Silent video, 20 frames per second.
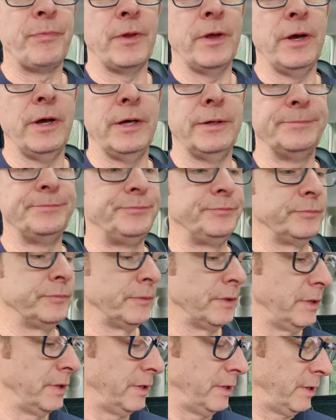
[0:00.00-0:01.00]
I
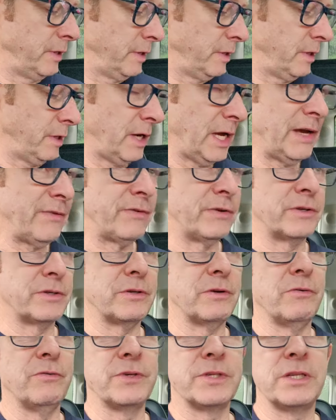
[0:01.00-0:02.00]
haven't
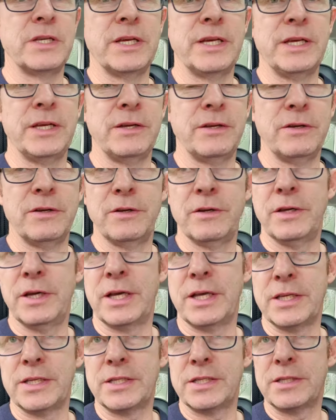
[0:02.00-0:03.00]
obviously
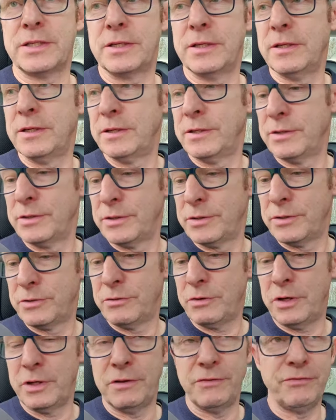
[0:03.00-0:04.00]

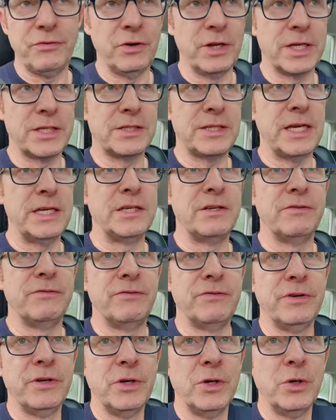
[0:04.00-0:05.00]
tried the full extent of
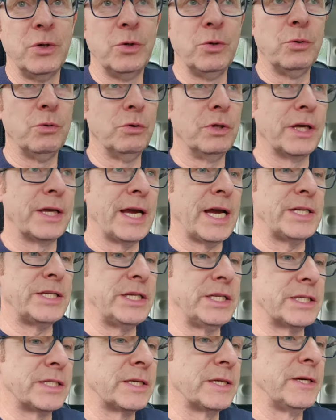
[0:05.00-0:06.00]
all the
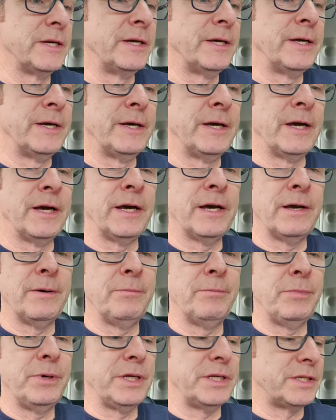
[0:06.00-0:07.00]
gadgets,
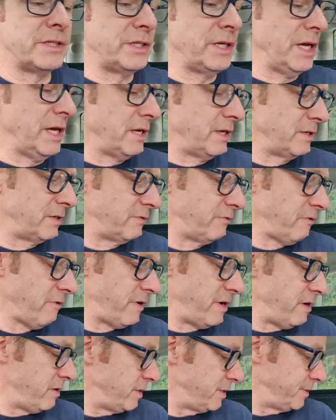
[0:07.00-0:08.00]
but it's very
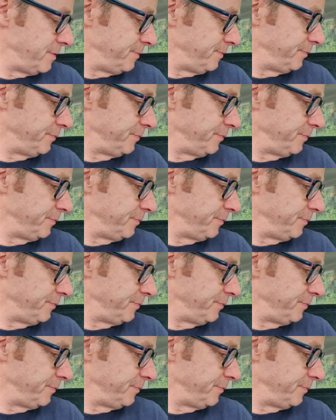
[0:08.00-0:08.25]
nice.